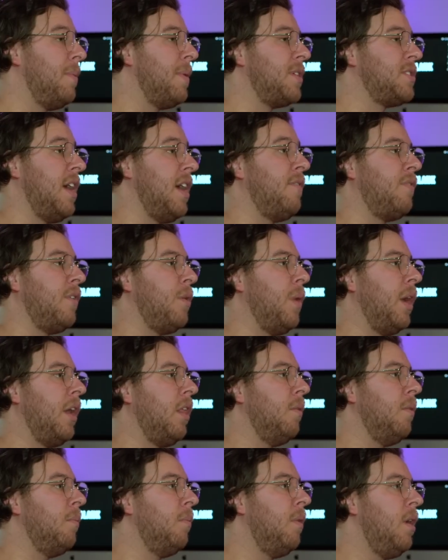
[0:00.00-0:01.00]
much every one
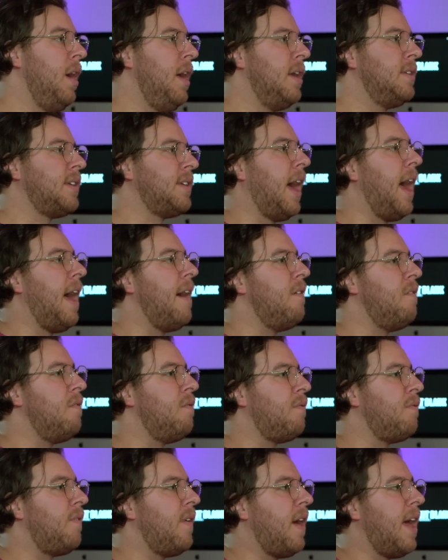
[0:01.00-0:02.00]
of them. So I
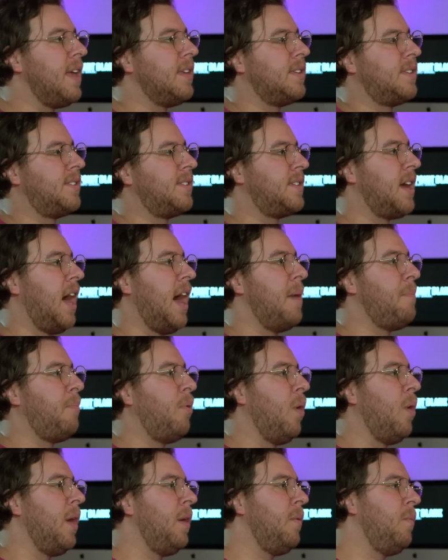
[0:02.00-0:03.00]
have a start
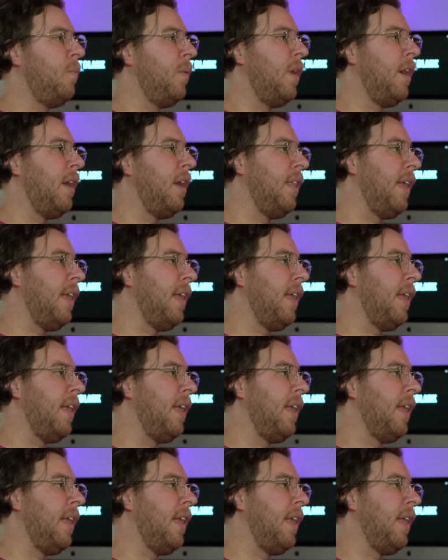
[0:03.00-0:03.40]
point where it